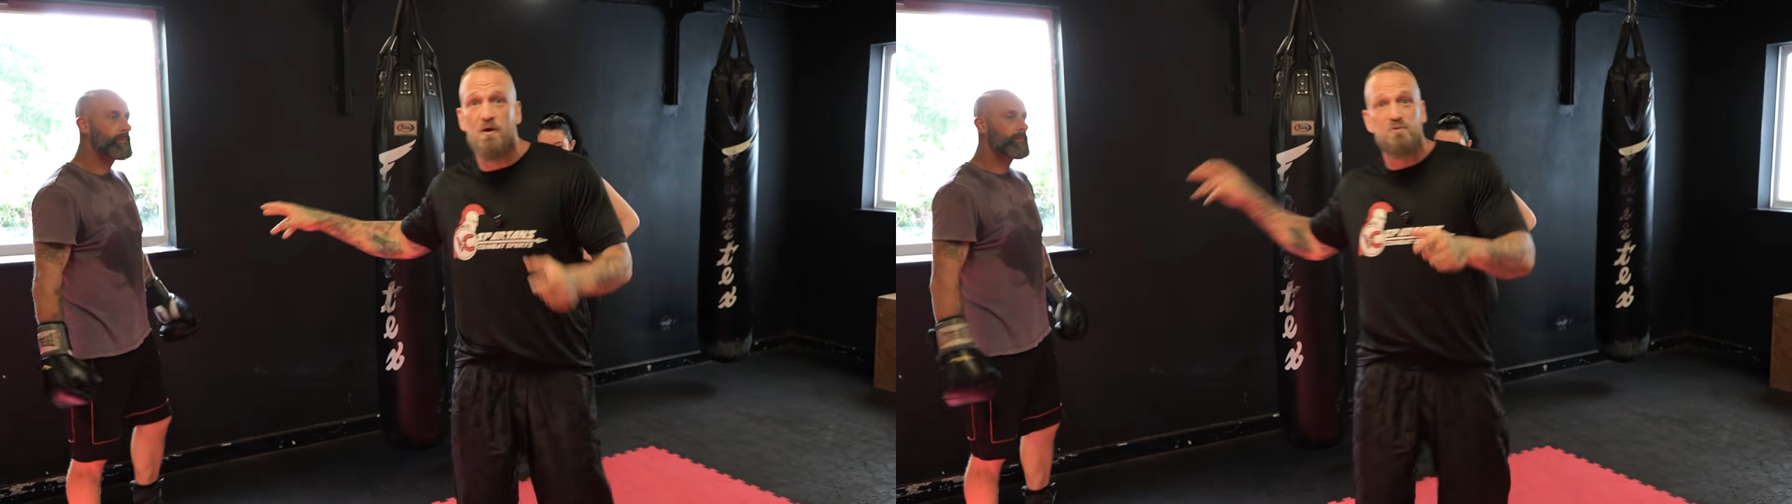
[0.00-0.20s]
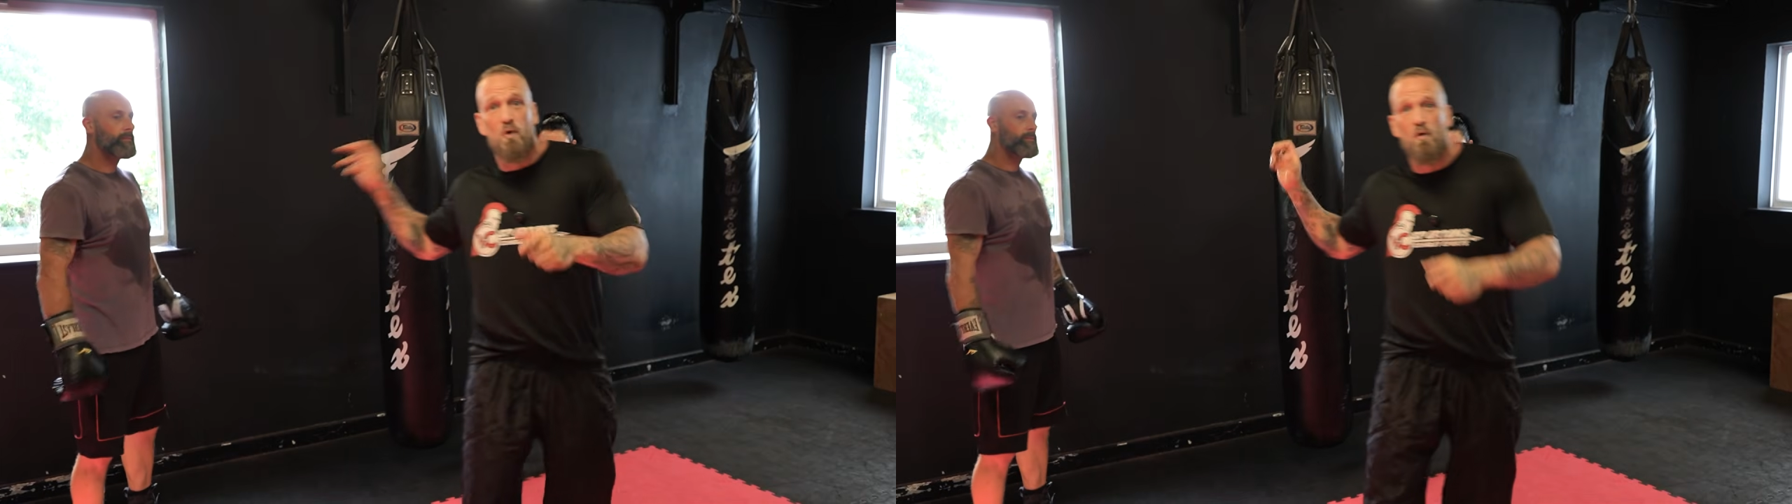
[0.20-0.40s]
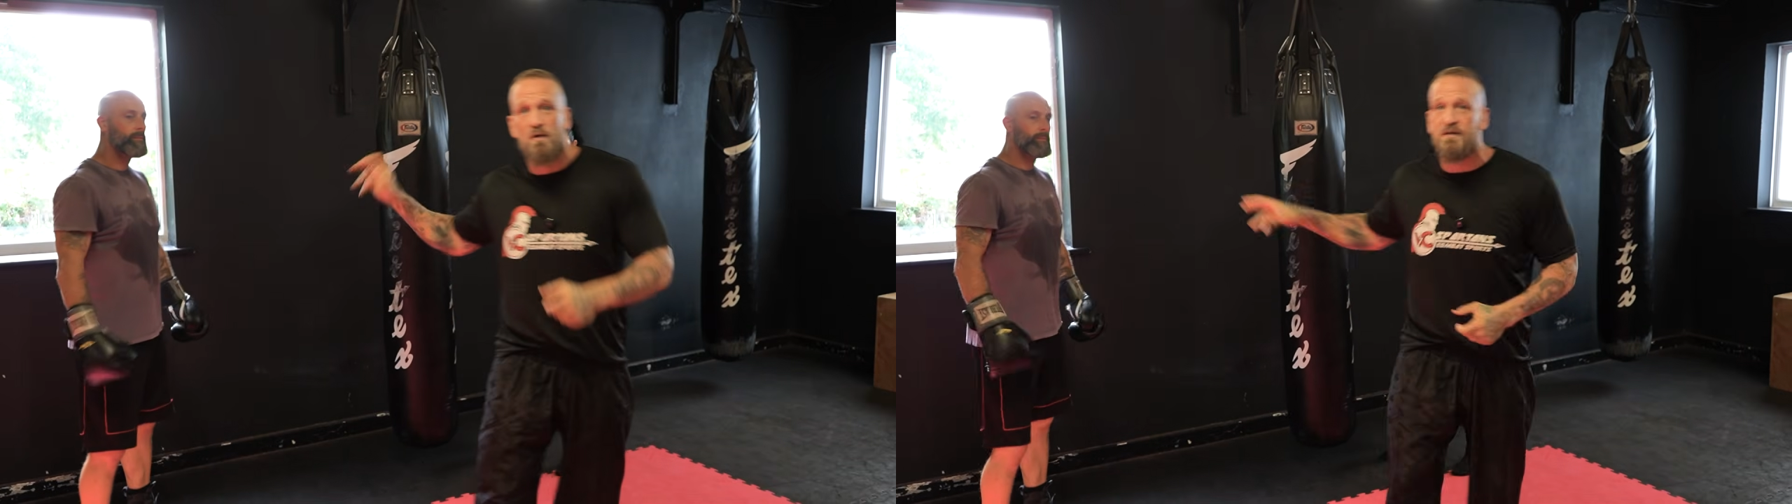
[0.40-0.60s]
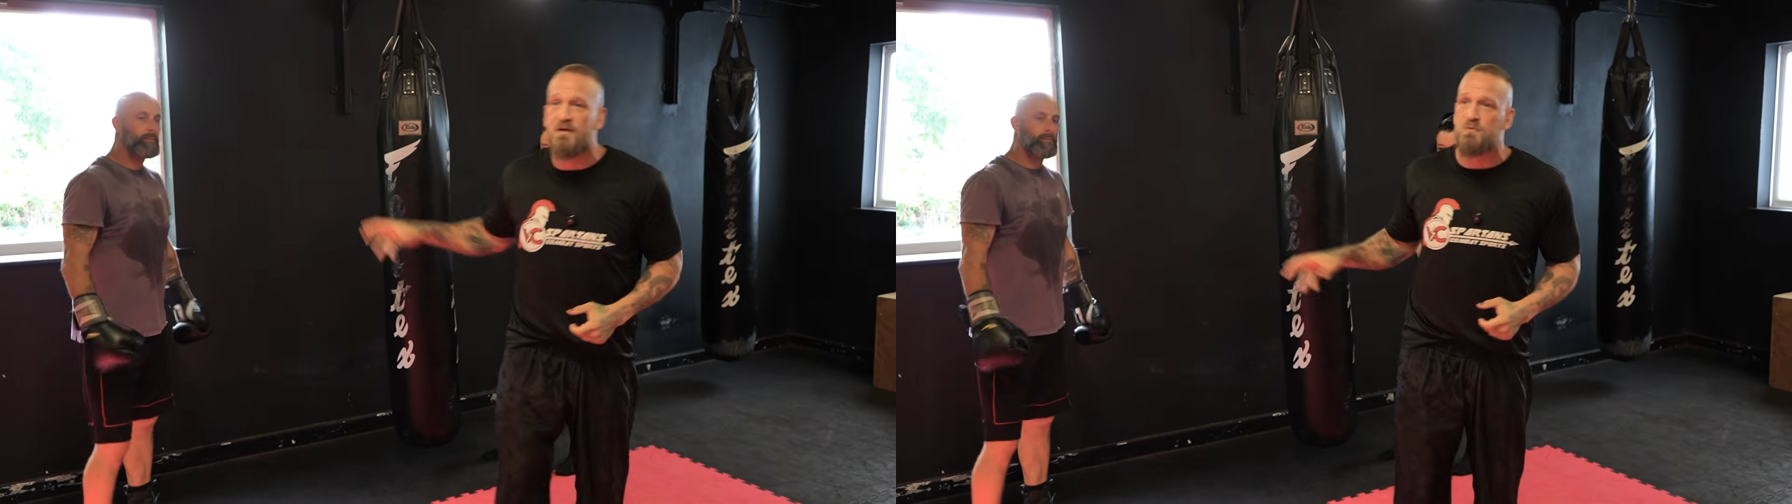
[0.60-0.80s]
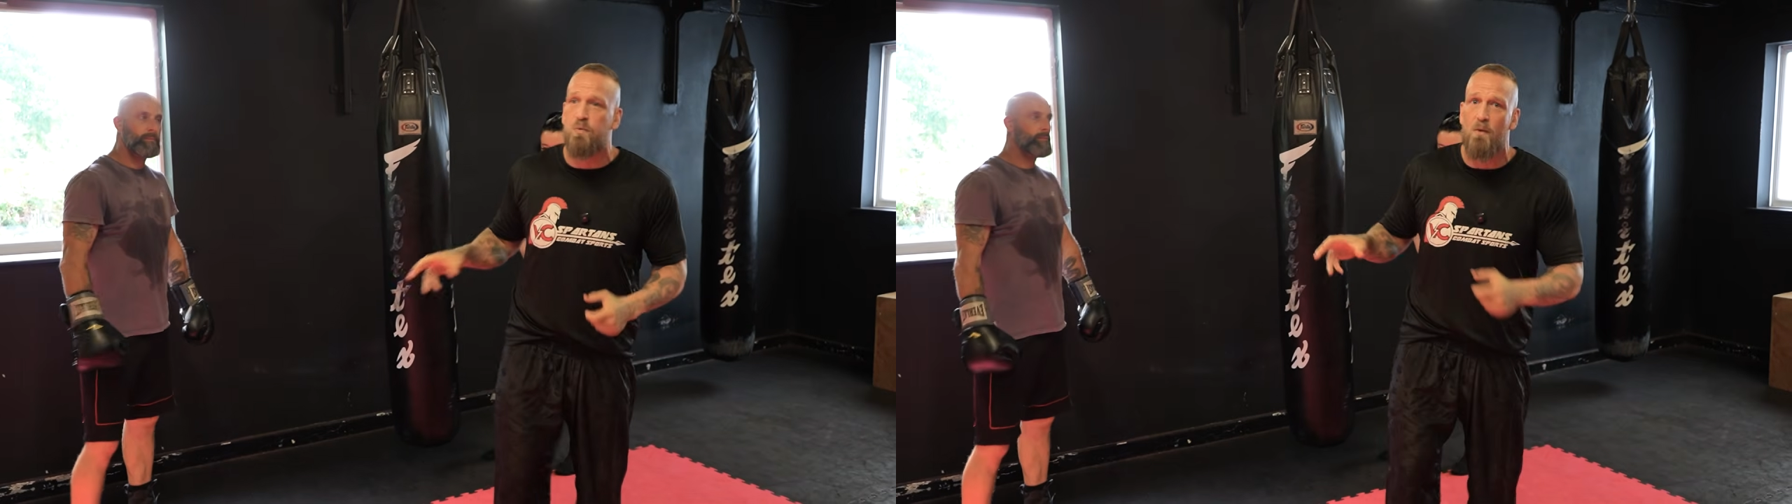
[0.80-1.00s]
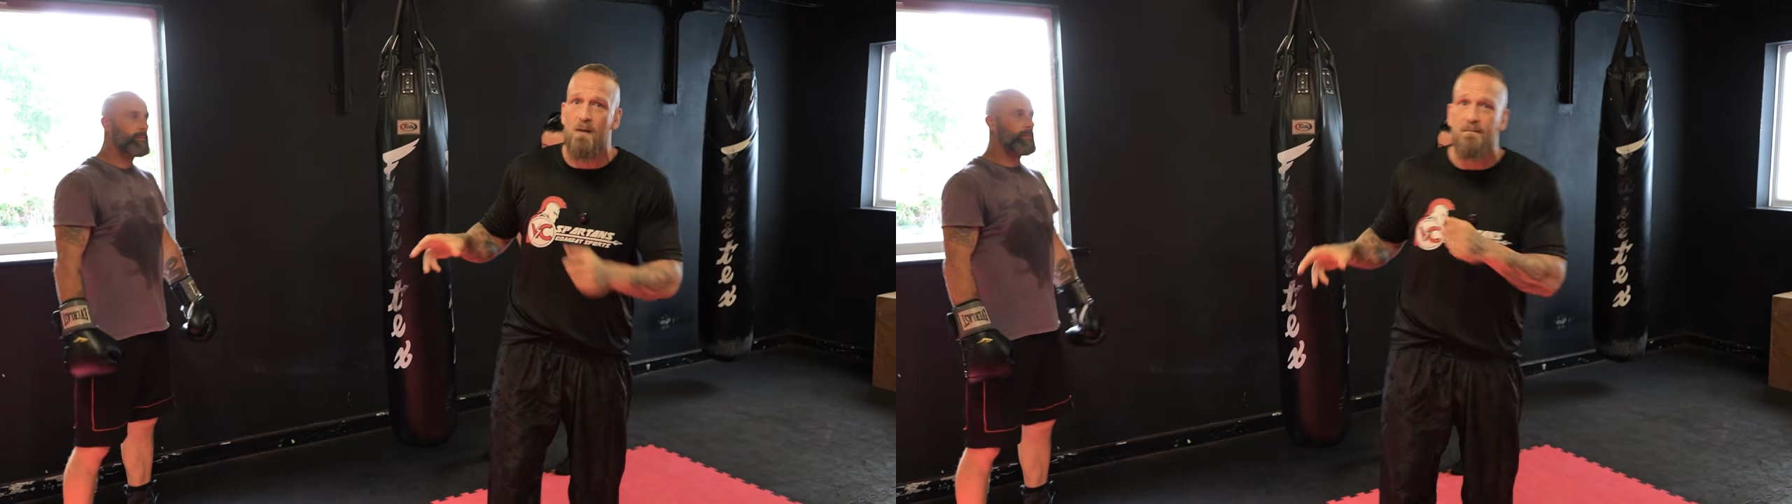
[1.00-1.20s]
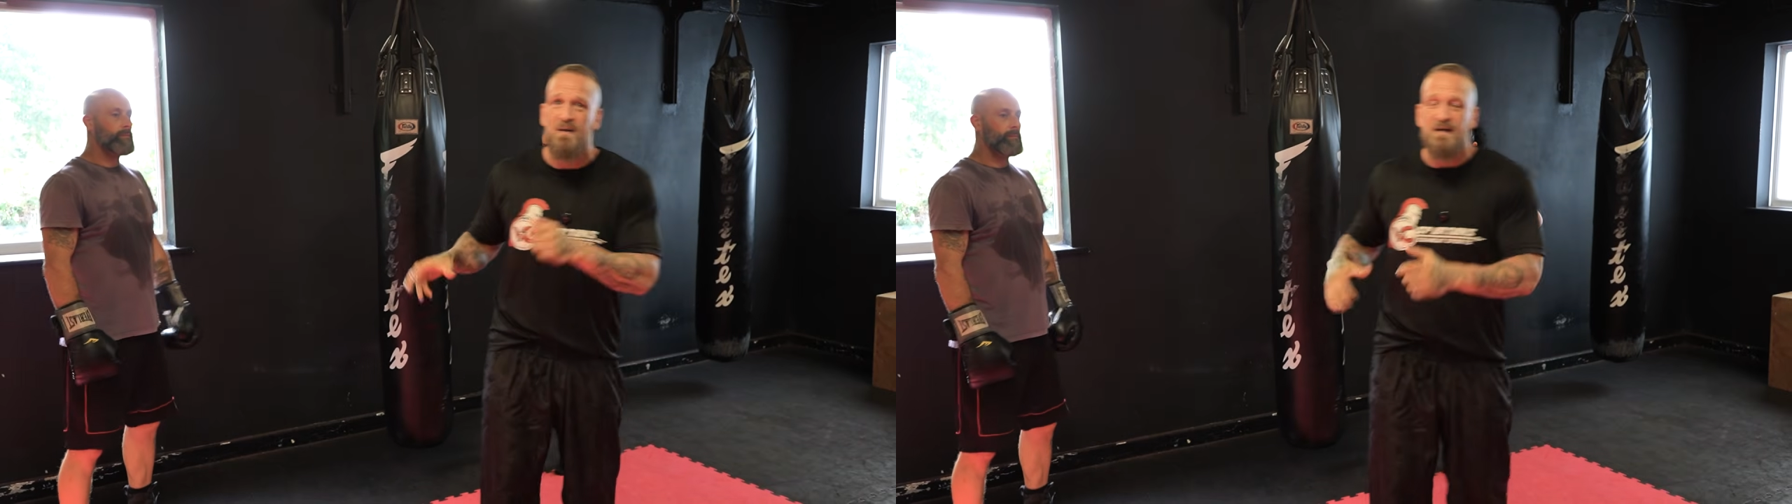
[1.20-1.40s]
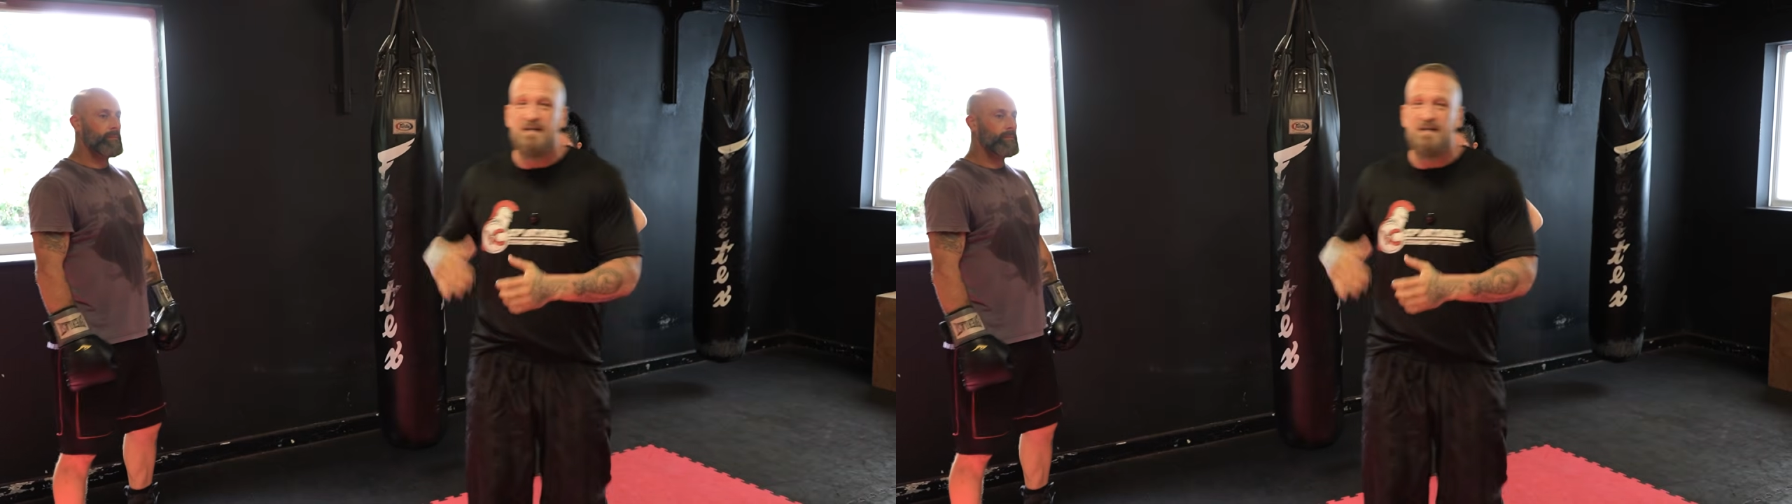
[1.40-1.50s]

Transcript: has already done his warm-up.